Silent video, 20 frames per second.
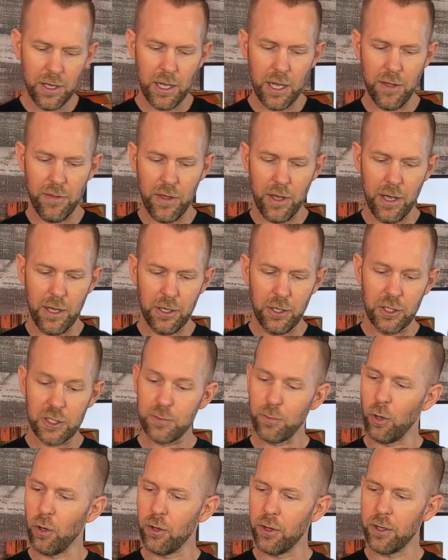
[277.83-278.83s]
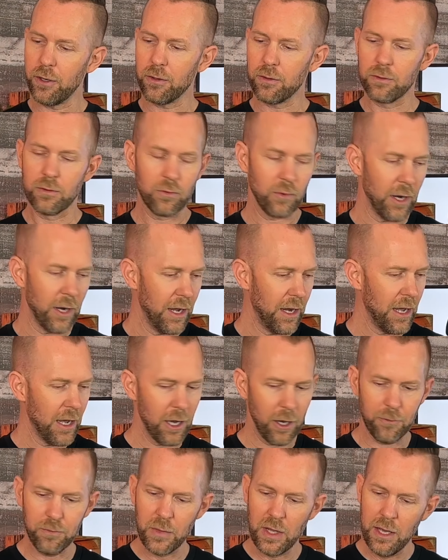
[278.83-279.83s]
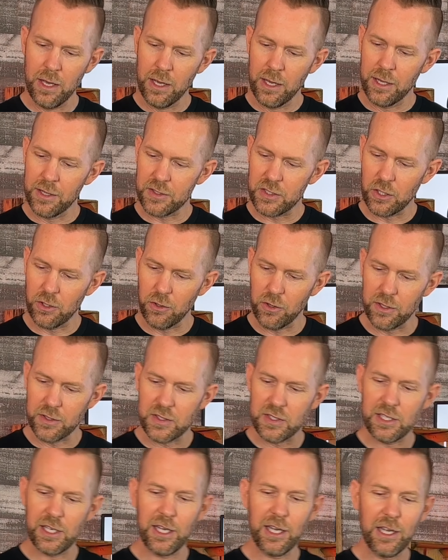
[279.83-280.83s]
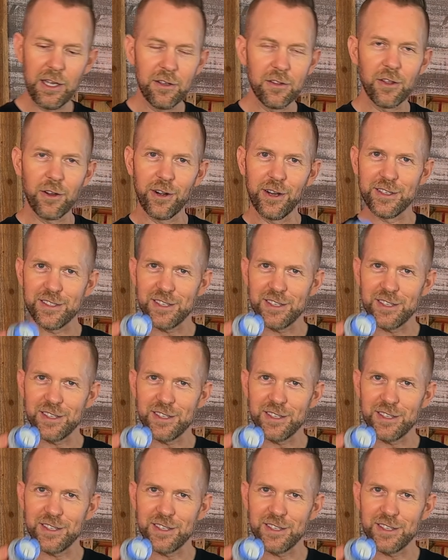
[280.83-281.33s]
and then you just pull it right out. And so you can see there is